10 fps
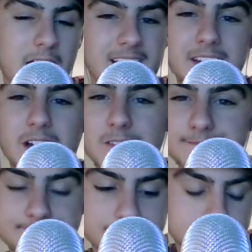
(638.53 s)
Now,
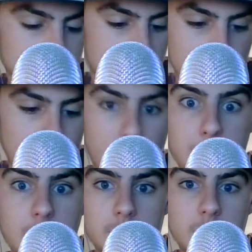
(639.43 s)
I'm
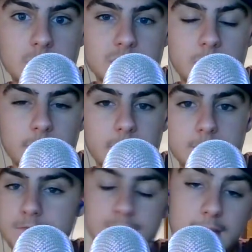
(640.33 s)
not an Arsenal fan,
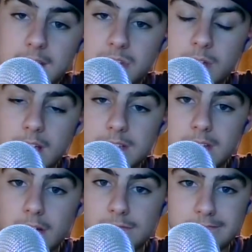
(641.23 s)
as you guys
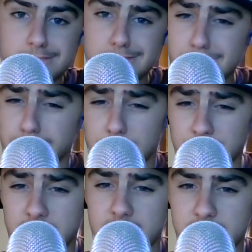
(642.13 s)
know, but
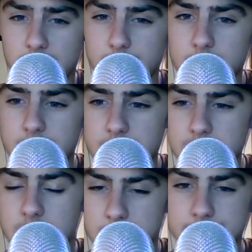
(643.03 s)
they deserve it this
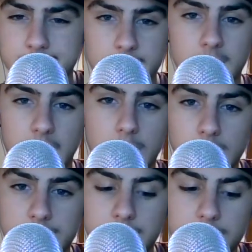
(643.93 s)
year. I really
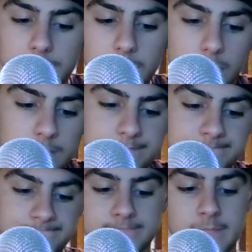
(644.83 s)
think they do.
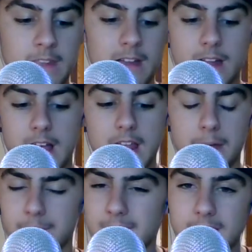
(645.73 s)

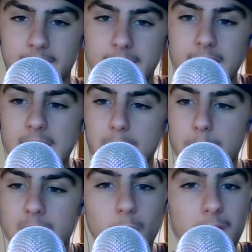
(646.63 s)
And I'm
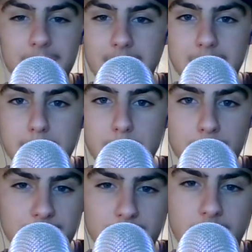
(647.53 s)
not wanting that to be
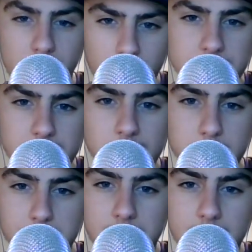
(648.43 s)
proven wrong. Arsenal's
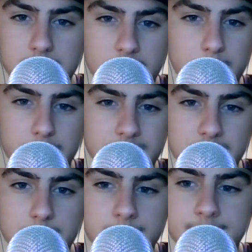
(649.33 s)
winning that championship.